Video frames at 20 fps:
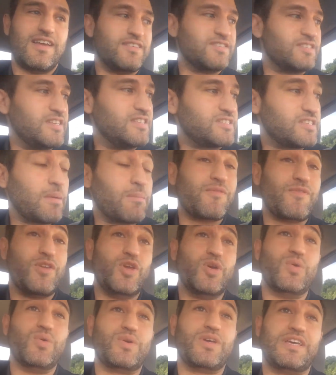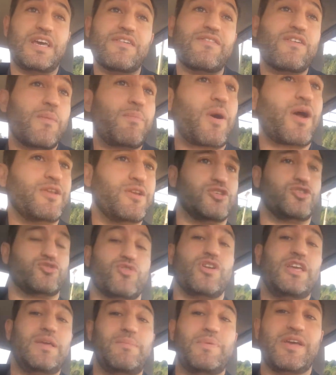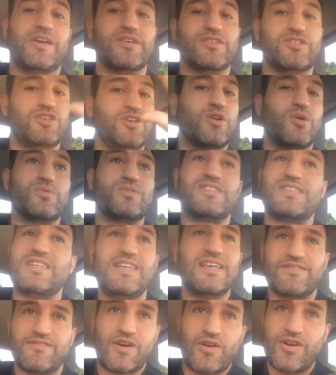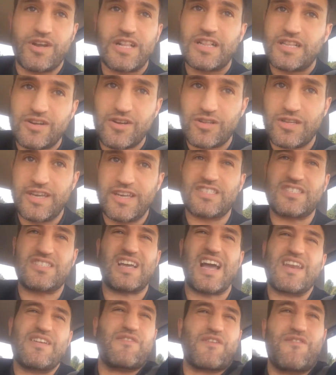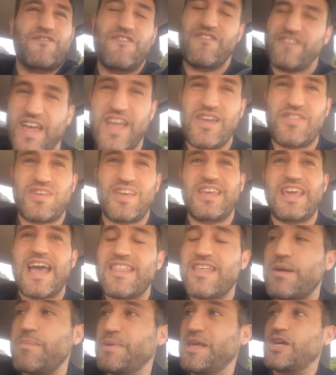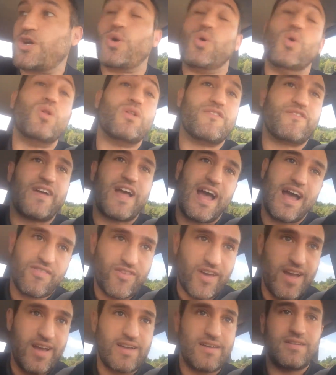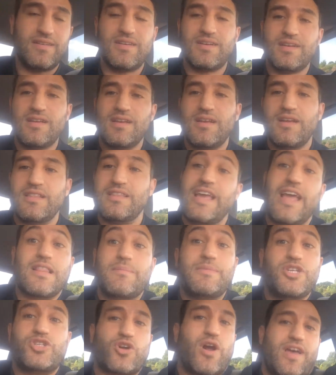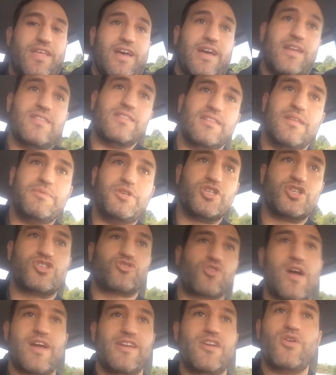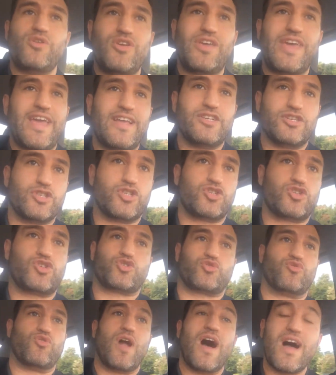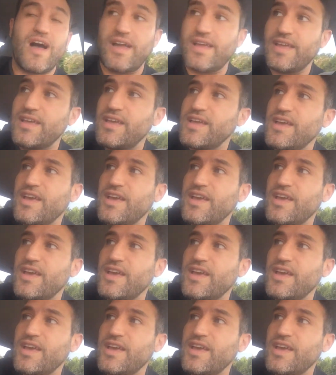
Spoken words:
See, some of you give up on your dream because you don't see it very clearly. It's kind of a vague thing. Yeah, that'd be cool if I had that. Yeah, let me try that. Let me just try it. No, you can't just try.